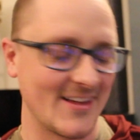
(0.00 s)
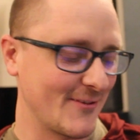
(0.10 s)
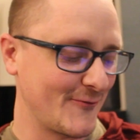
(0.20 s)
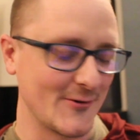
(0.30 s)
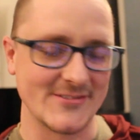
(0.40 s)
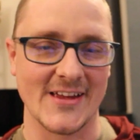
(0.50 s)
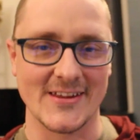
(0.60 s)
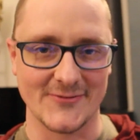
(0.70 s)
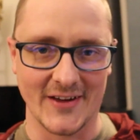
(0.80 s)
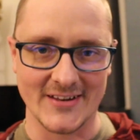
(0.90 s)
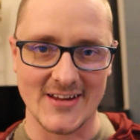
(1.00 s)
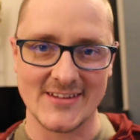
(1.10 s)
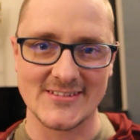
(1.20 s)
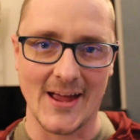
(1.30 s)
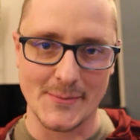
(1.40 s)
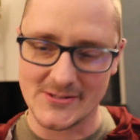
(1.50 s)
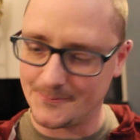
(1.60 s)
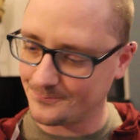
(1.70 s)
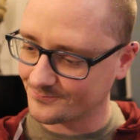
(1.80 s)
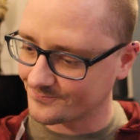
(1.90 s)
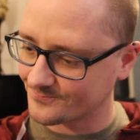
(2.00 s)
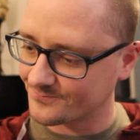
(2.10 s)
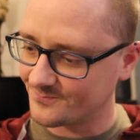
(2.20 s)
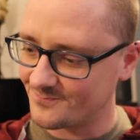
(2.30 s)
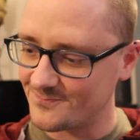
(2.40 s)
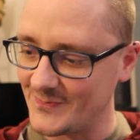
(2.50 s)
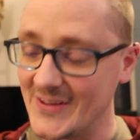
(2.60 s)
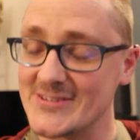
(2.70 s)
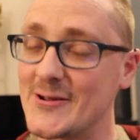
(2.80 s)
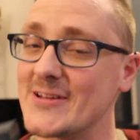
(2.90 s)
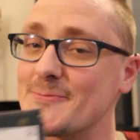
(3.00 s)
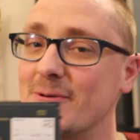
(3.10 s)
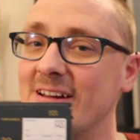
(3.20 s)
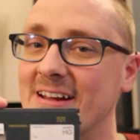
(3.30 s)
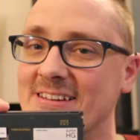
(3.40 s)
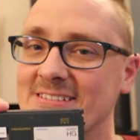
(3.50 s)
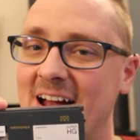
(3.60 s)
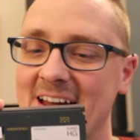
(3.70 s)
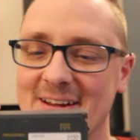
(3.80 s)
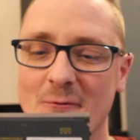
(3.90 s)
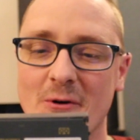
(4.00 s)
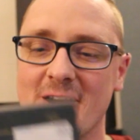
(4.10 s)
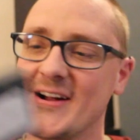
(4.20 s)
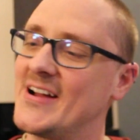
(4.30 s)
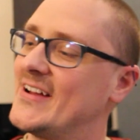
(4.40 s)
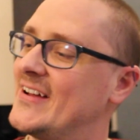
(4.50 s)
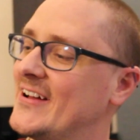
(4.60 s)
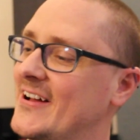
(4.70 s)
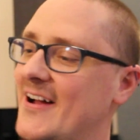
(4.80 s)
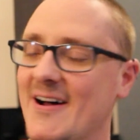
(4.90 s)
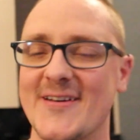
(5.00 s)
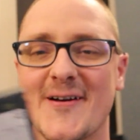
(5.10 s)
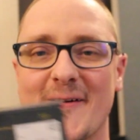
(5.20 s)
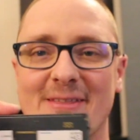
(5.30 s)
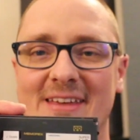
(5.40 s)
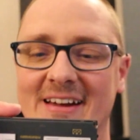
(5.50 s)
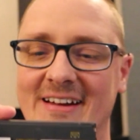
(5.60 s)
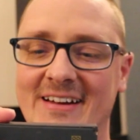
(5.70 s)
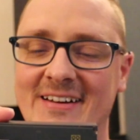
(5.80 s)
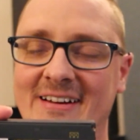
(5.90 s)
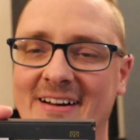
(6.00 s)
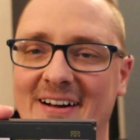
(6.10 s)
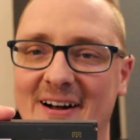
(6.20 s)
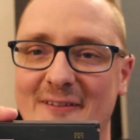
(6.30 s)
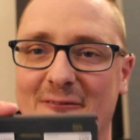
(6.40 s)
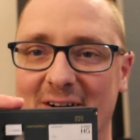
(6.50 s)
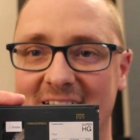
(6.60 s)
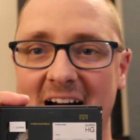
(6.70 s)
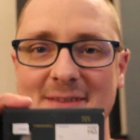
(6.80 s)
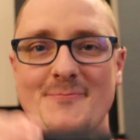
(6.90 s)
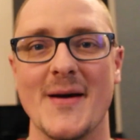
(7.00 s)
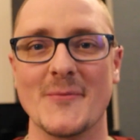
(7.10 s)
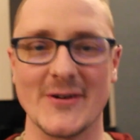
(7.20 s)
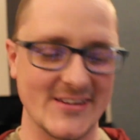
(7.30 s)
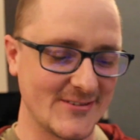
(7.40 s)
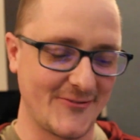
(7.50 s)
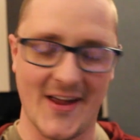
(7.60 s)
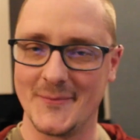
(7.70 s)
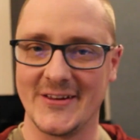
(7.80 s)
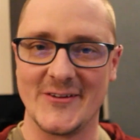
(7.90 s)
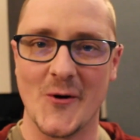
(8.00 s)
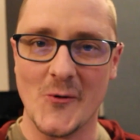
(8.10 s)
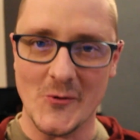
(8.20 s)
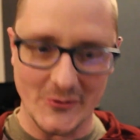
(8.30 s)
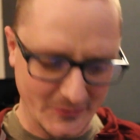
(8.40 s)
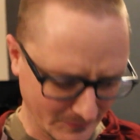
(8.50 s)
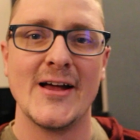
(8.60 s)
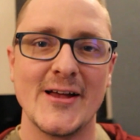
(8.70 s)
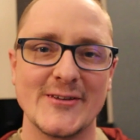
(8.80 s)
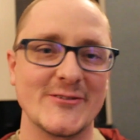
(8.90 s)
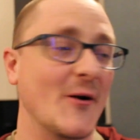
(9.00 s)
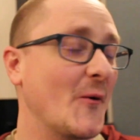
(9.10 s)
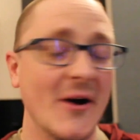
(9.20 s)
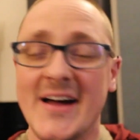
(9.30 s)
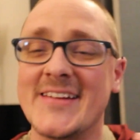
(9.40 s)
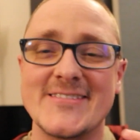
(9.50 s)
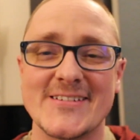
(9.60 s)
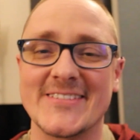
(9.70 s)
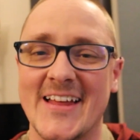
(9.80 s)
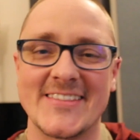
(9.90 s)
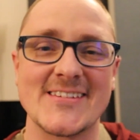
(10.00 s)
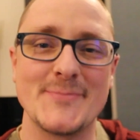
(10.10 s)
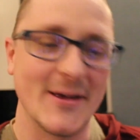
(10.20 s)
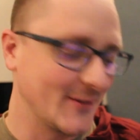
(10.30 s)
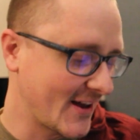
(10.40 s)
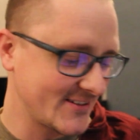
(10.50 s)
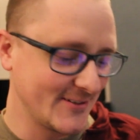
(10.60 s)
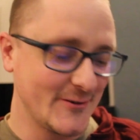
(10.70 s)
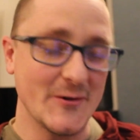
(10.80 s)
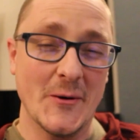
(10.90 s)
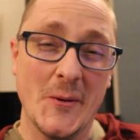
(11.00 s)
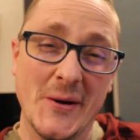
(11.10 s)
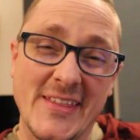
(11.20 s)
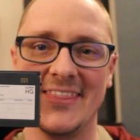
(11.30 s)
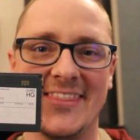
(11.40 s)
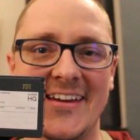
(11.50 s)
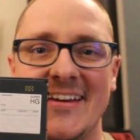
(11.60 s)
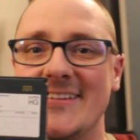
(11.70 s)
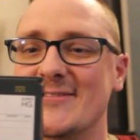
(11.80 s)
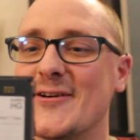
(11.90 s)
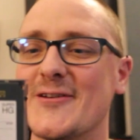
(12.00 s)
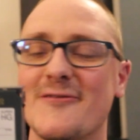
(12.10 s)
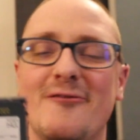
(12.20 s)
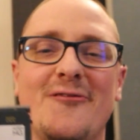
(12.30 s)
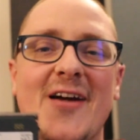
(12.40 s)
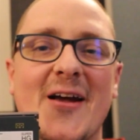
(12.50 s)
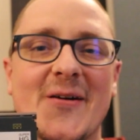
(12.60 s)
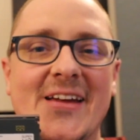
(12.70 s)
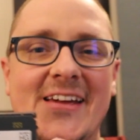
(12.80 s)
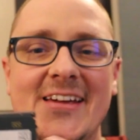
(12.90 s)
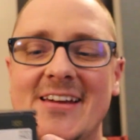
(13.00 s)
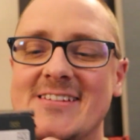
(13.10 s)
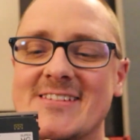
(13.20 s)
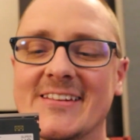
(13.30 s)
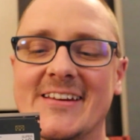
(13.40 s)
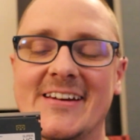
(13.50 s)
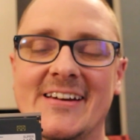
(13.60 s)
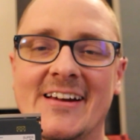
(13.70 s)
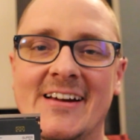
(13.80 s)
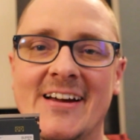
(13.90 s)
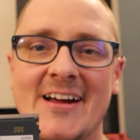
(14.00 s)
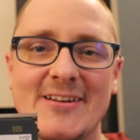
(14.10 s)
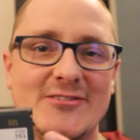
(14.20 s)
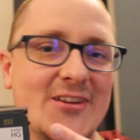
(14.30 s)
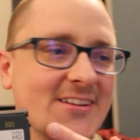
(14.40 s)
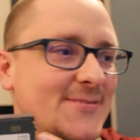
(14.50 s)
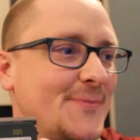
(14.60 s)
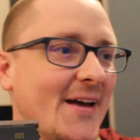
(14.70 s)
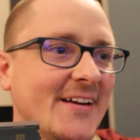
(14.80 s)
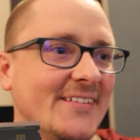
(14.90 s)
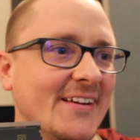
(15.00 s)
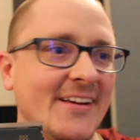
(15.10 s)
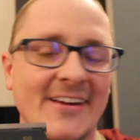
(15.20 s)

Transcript: on the full-size VHS tapes. So that's pretty exciting. We're unearthing forgotten memories, family gold. So just let this be a lesson to you. These could have very easily just been,